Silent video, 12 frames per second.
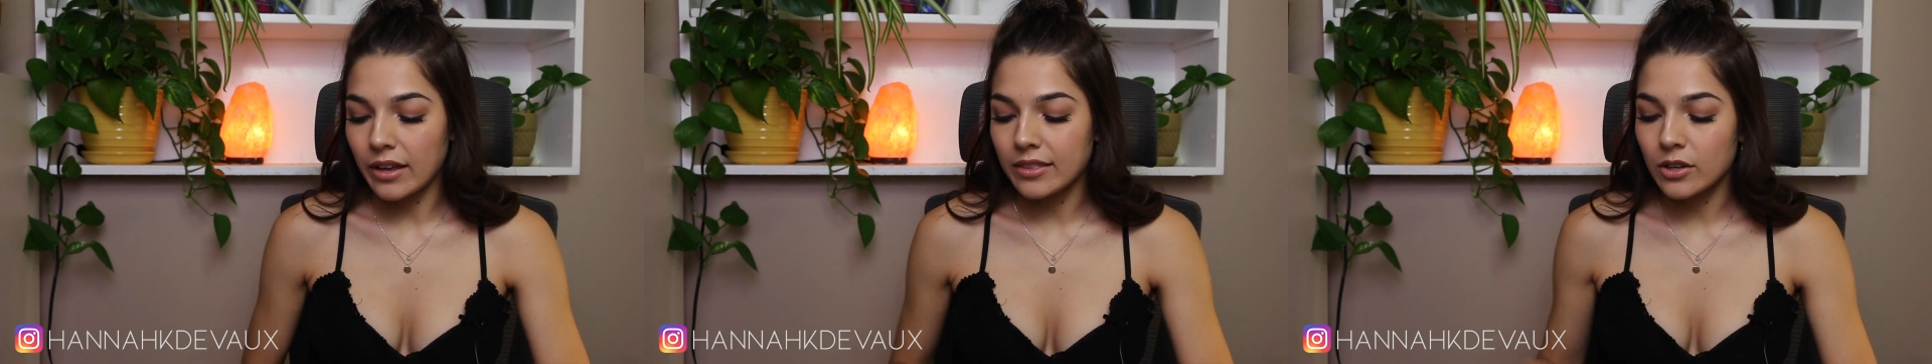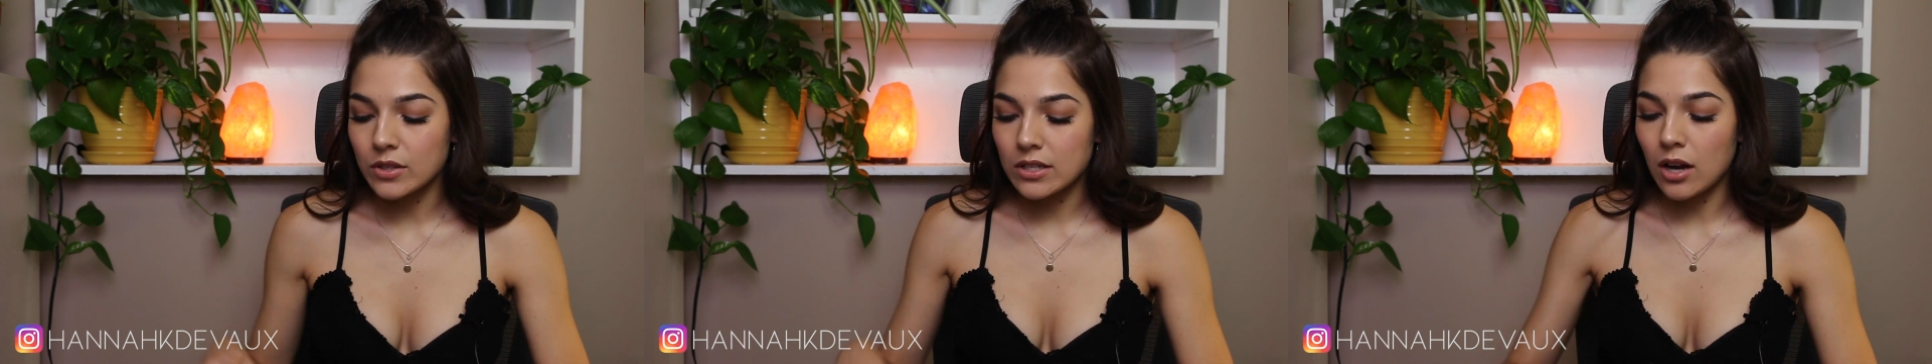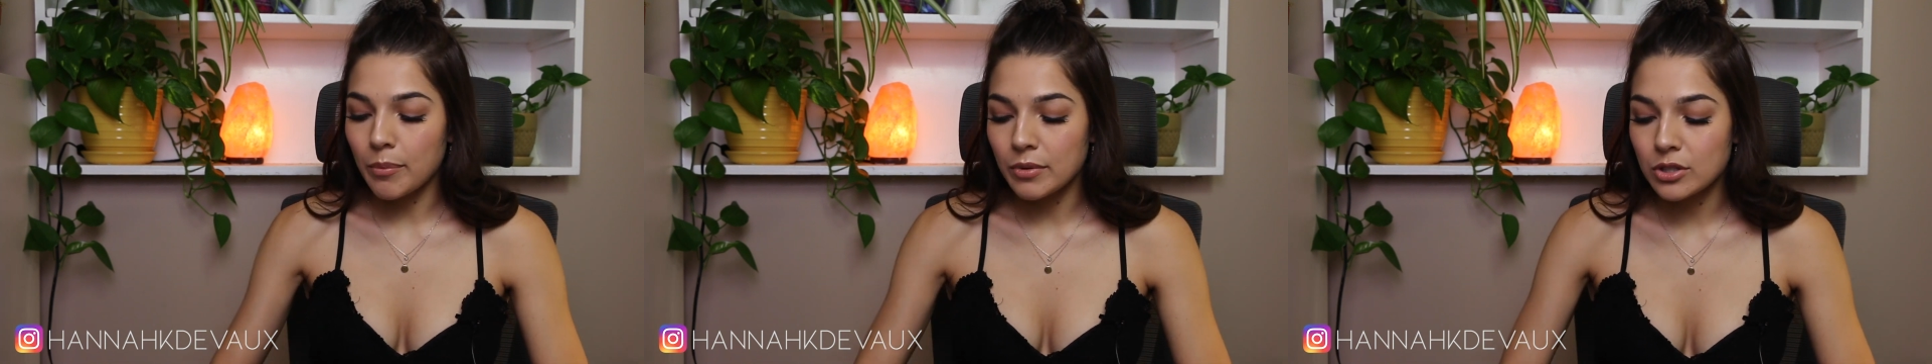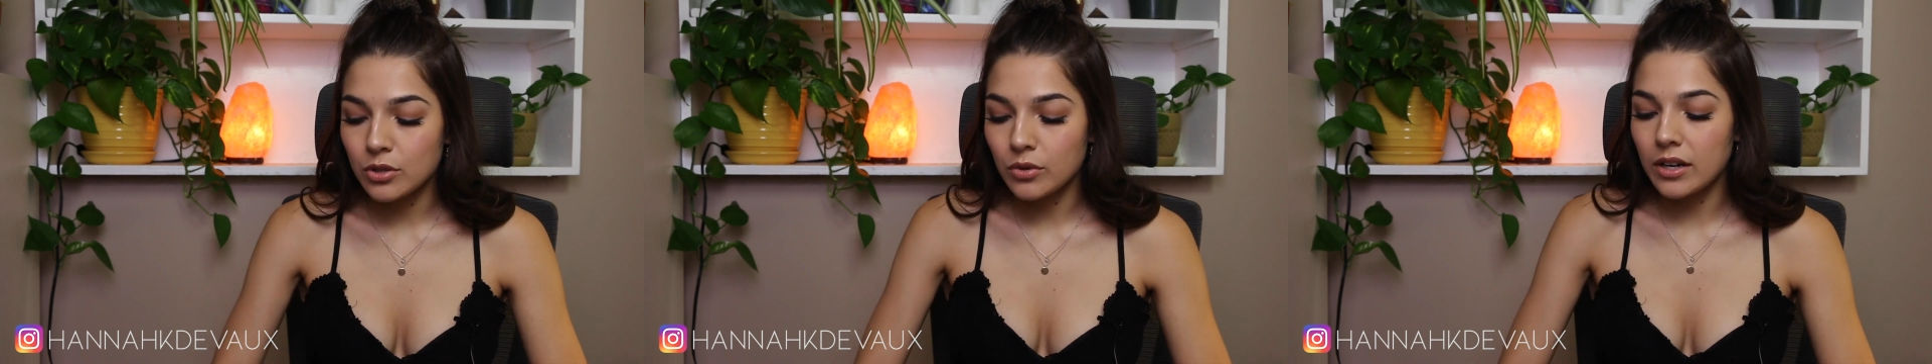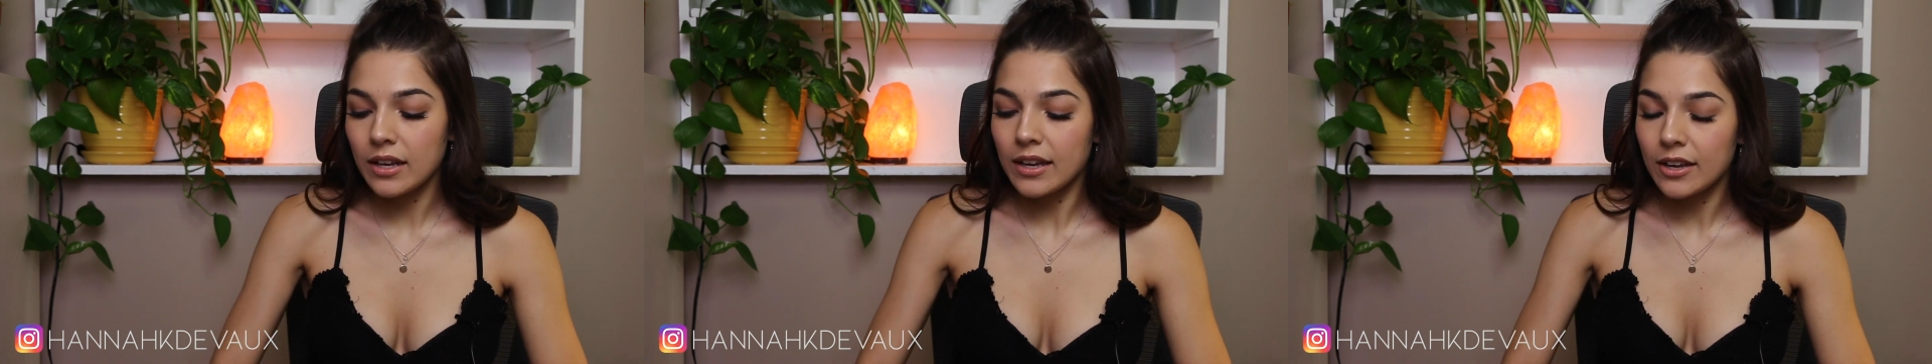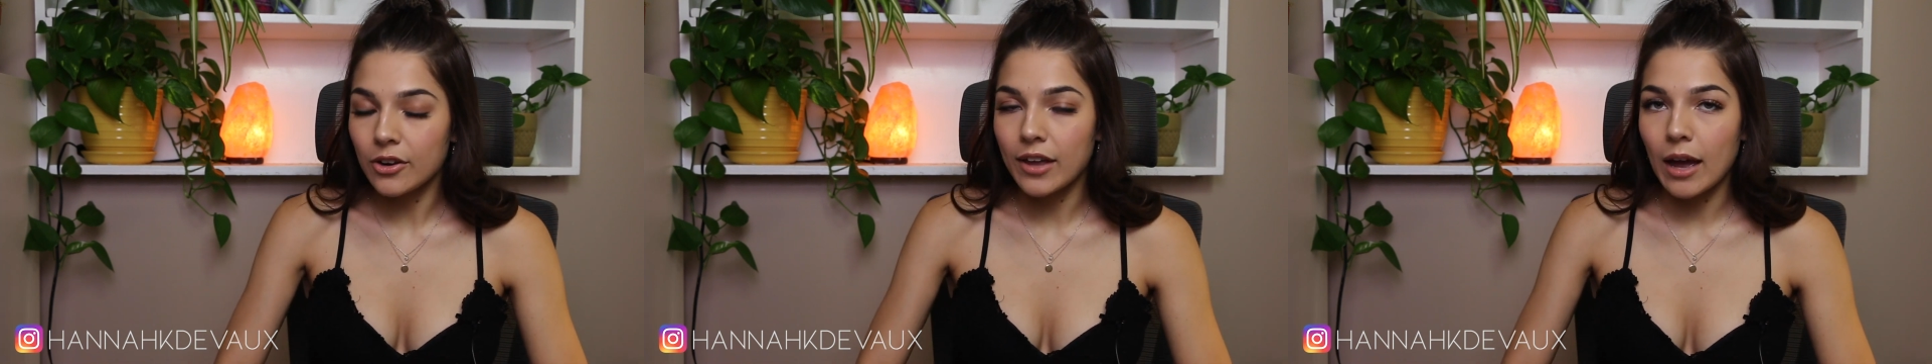Like there's an opportunity
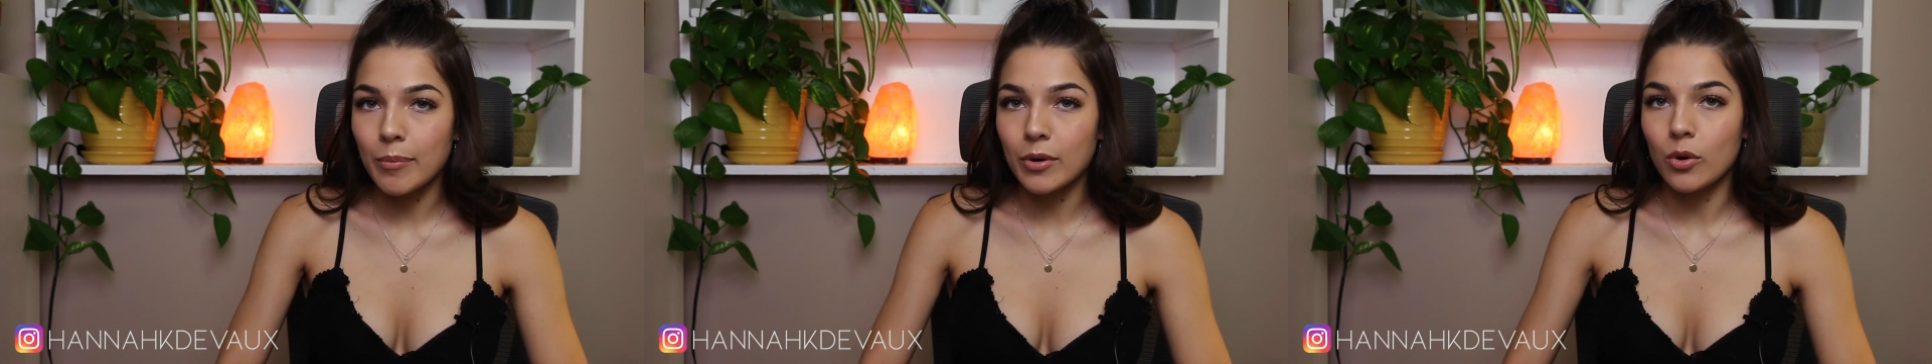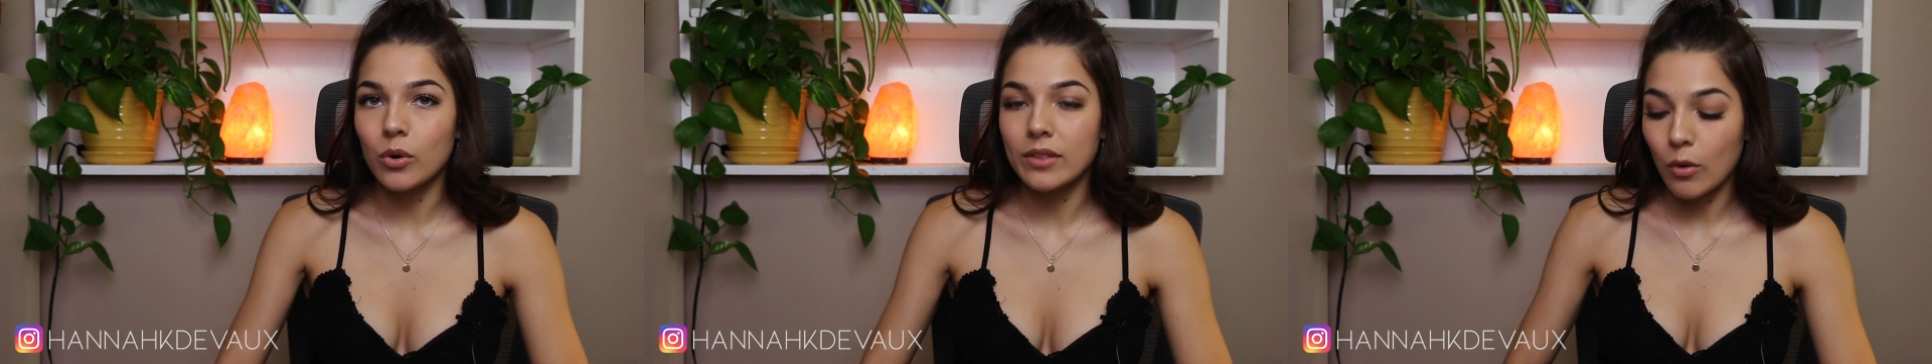here, Capricorn,